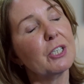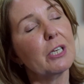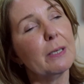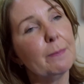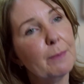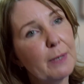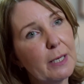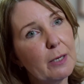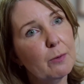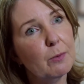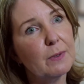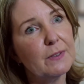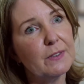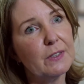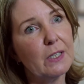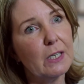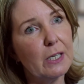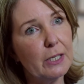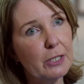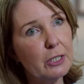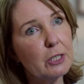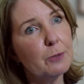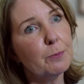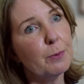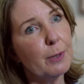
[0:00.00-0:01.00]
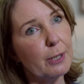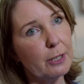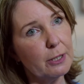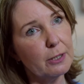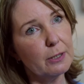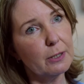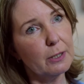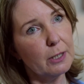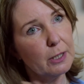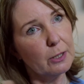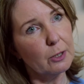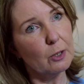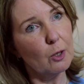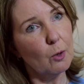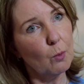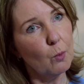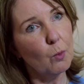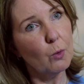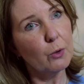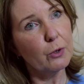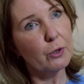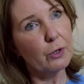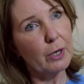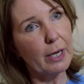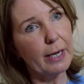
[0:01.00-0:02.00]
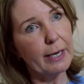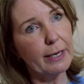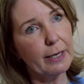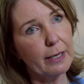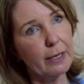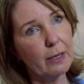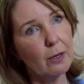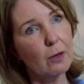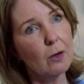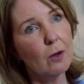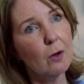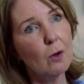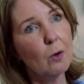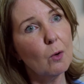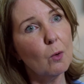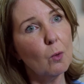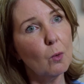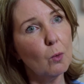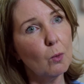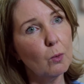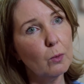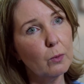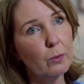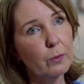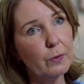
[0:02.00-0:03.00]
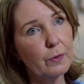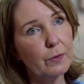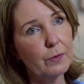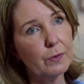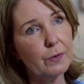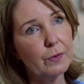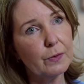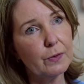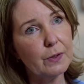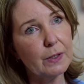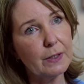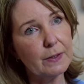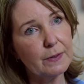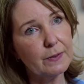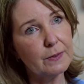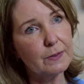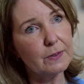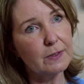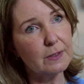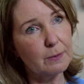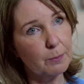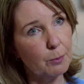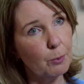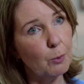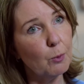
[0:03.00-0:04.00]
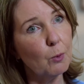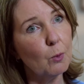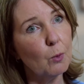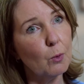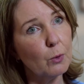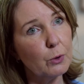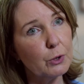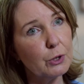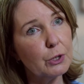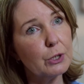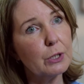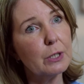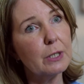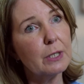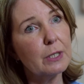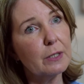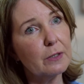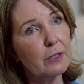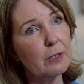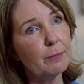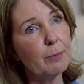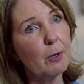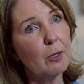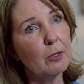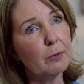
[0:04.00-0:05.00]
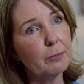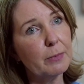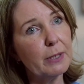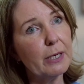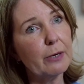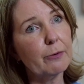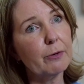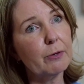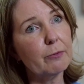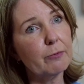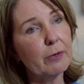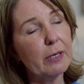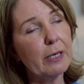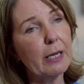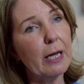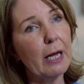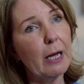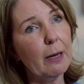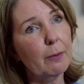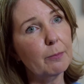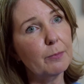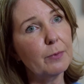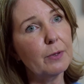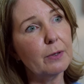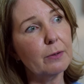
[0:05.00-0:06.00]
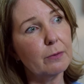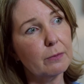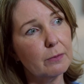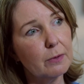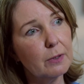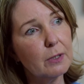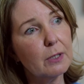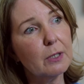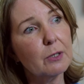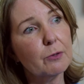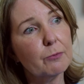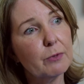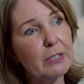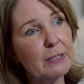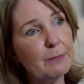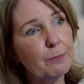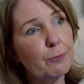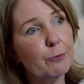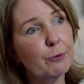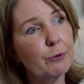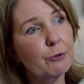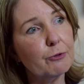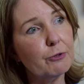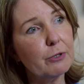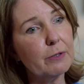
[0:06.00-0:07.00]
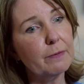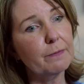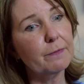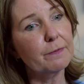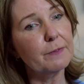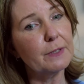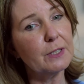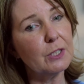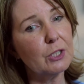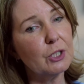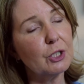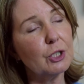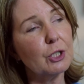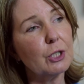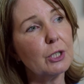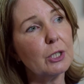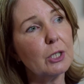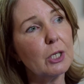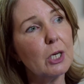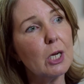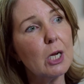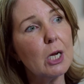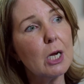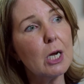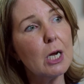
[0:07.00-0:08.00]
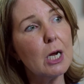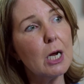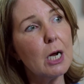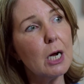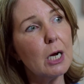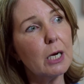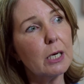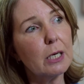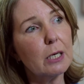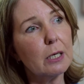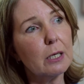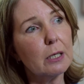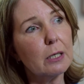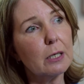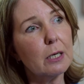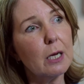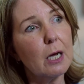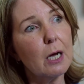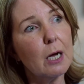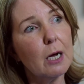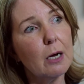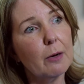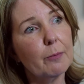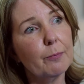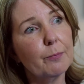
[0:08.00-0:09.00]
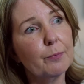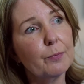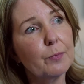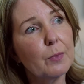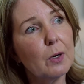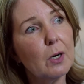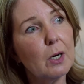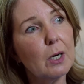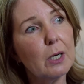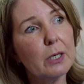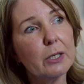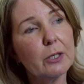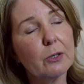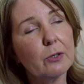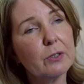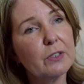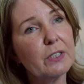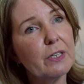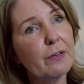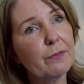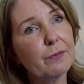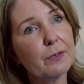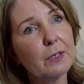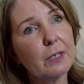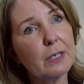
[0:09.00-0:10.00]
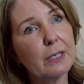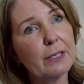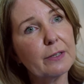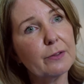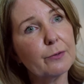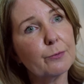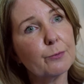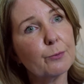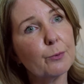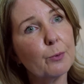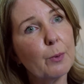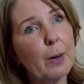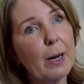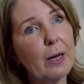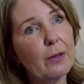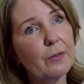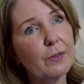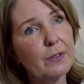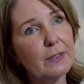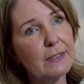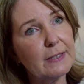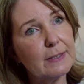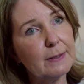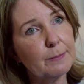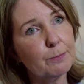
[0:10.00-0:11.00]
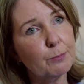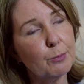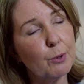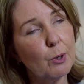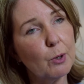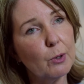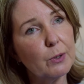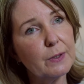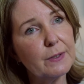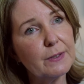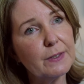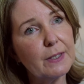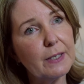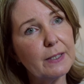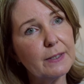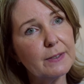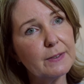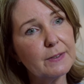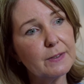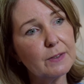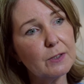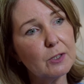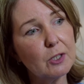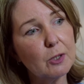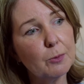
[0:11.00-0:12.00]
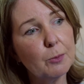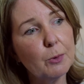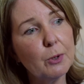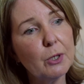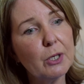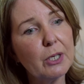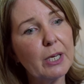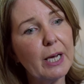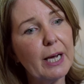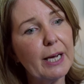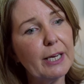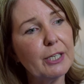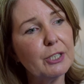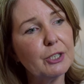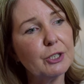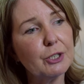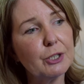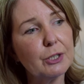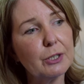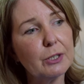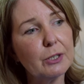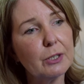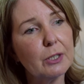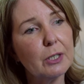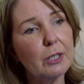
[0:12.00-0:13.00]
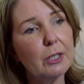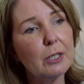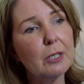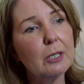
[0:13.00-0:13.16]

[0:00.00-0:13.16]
GP was the linchpin in coordinating all this support, the pulmonary rehab, the respiratory physician, and definitely throughout this process, communication,